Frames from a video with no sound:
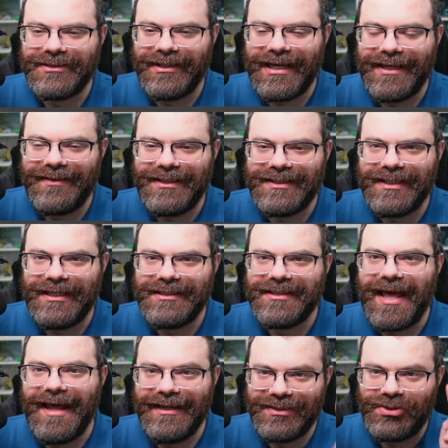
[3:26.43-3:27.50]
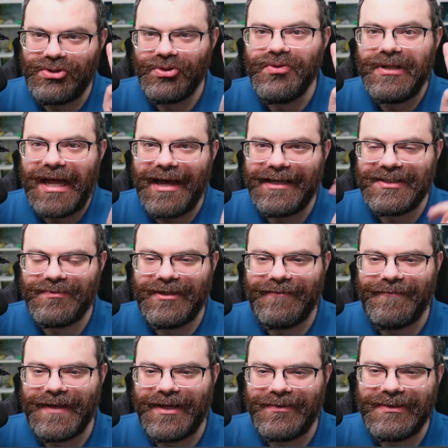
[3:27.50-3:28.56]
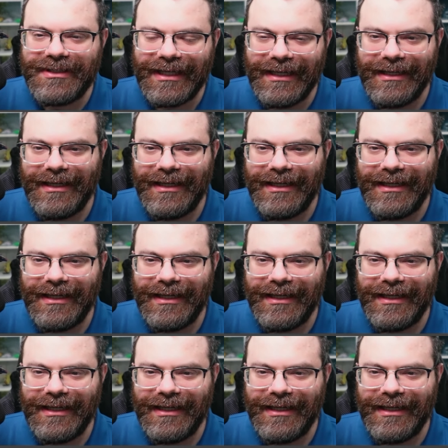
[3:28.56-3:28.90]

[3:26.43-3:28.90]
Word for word: a lie in these T's, that is two lies we have found,